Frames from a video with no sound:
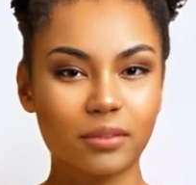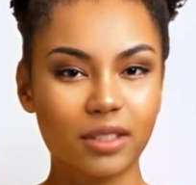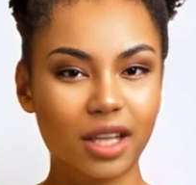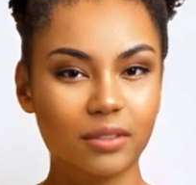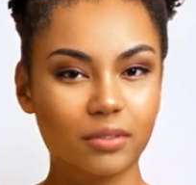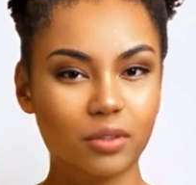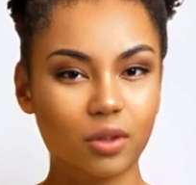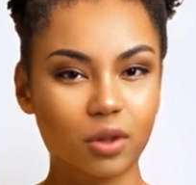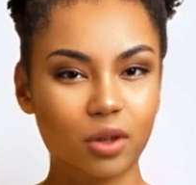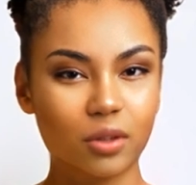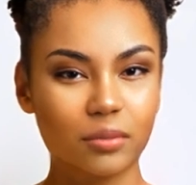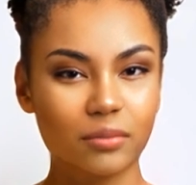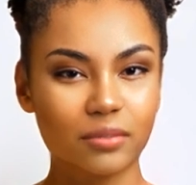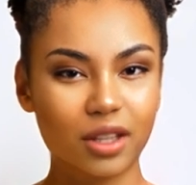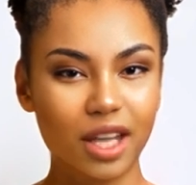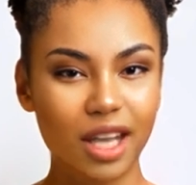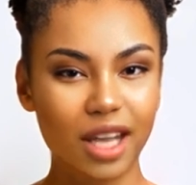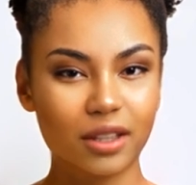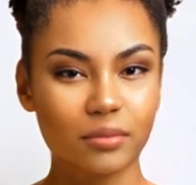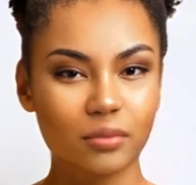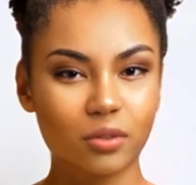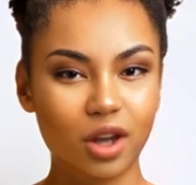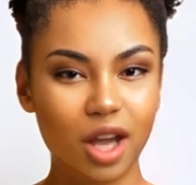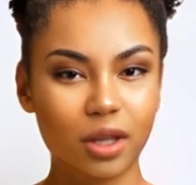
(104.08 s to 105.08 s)
If you're a
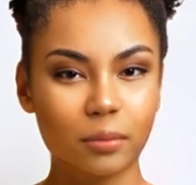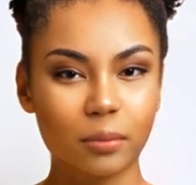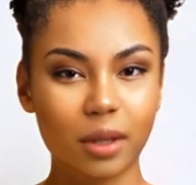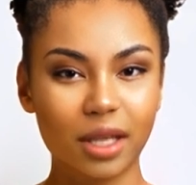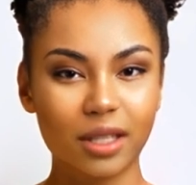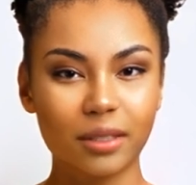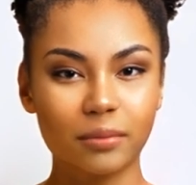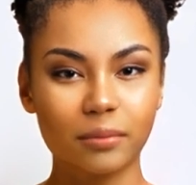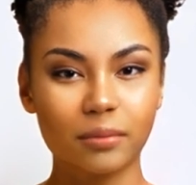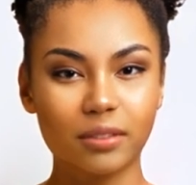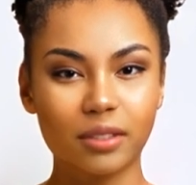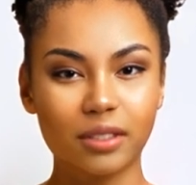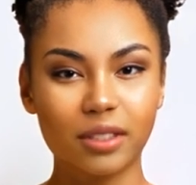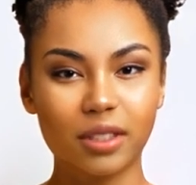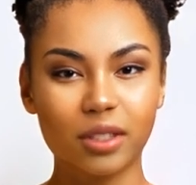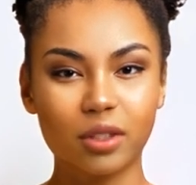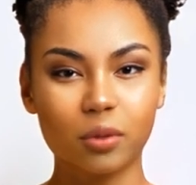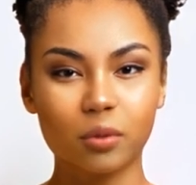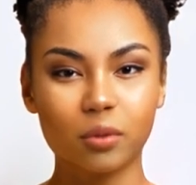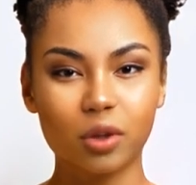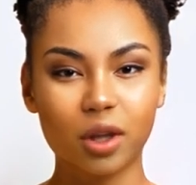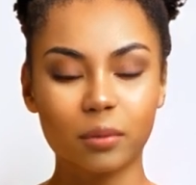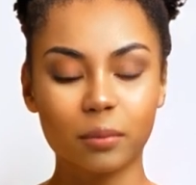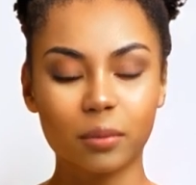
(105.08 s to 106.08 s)
fan of rugby, then
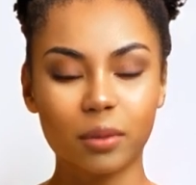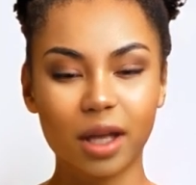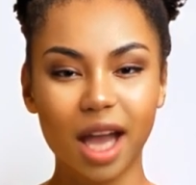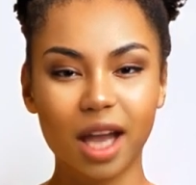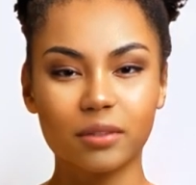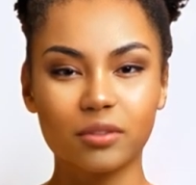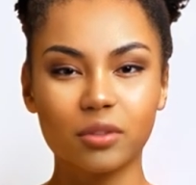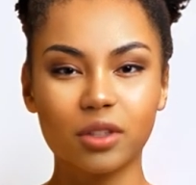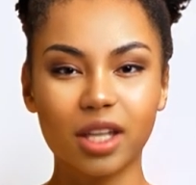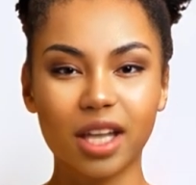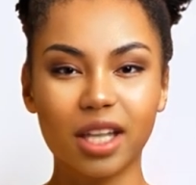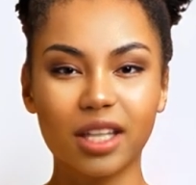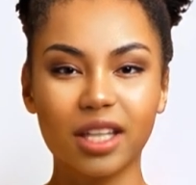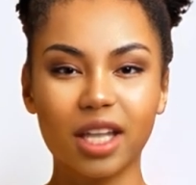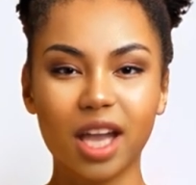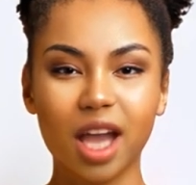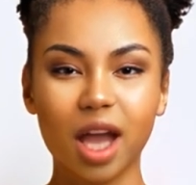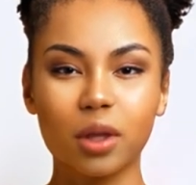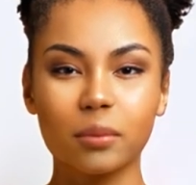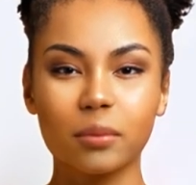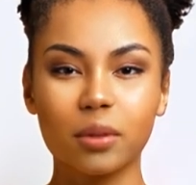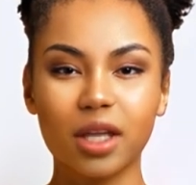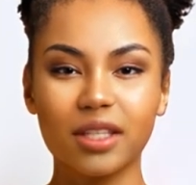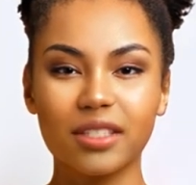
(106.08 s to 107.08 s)
the Rugby Africa
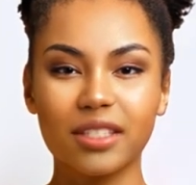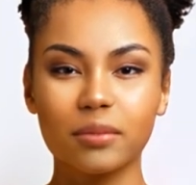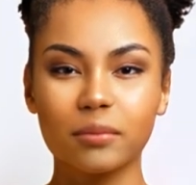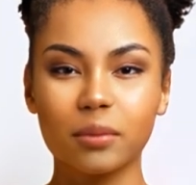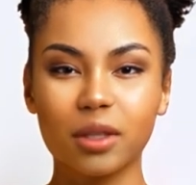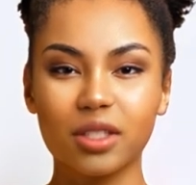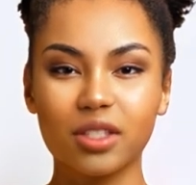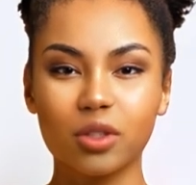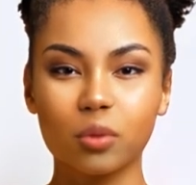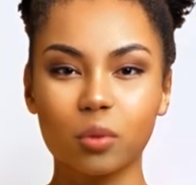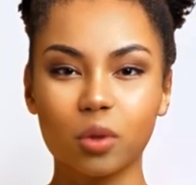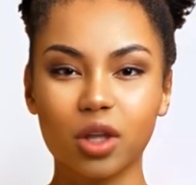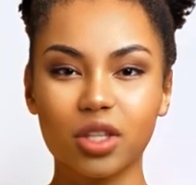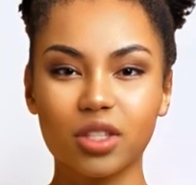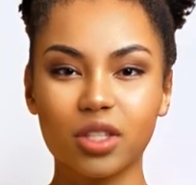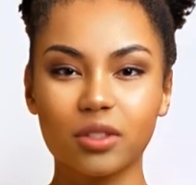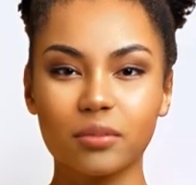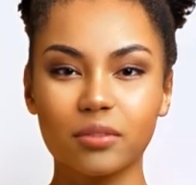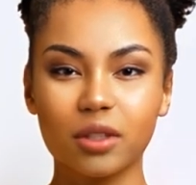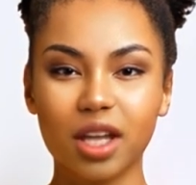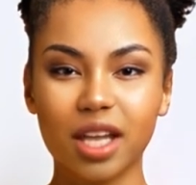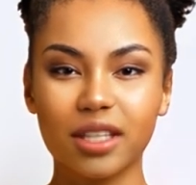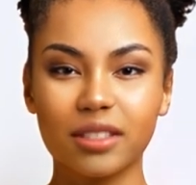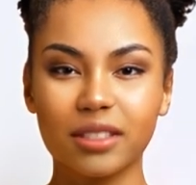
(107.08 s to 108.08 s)
Cup is a must-watch
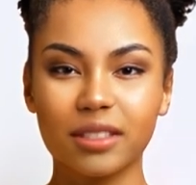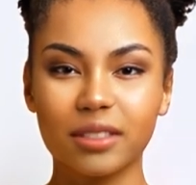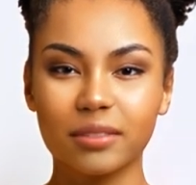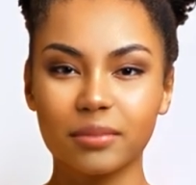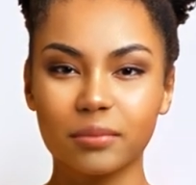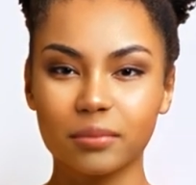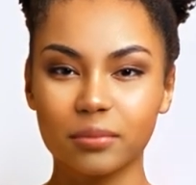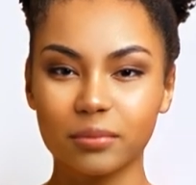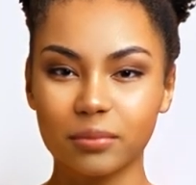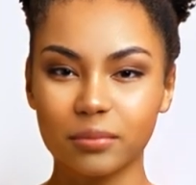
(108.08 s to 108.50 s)
event.